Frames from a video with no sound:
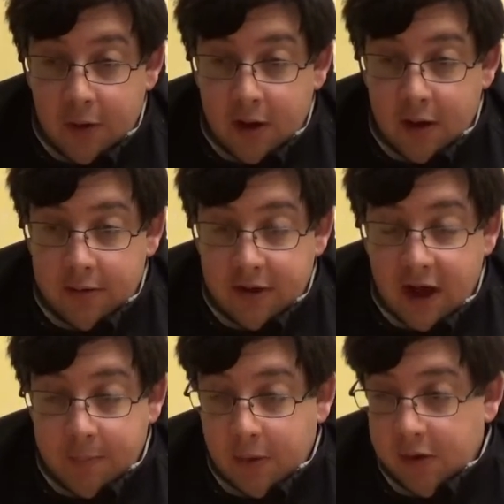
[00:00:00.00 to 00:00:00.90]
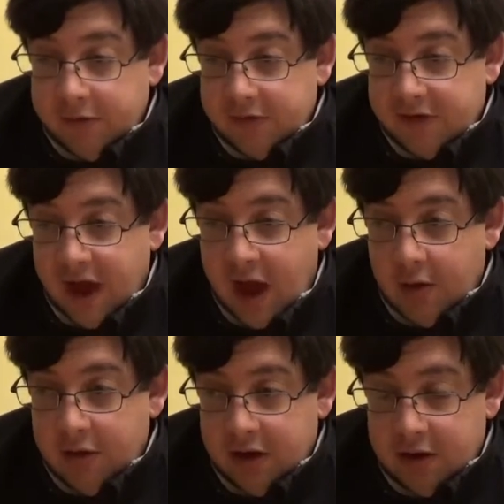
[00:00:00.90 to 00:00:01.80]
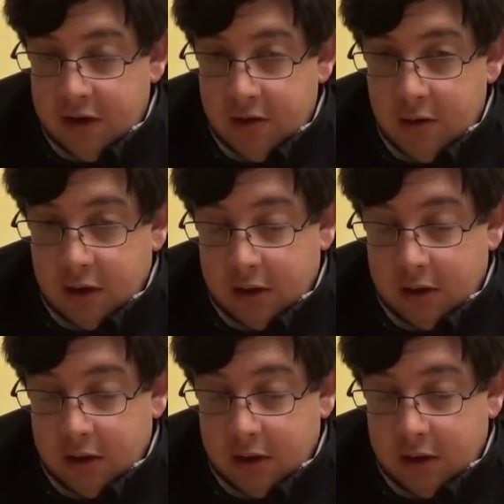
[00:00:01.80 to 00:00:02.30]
Todd Bowles is out in New York.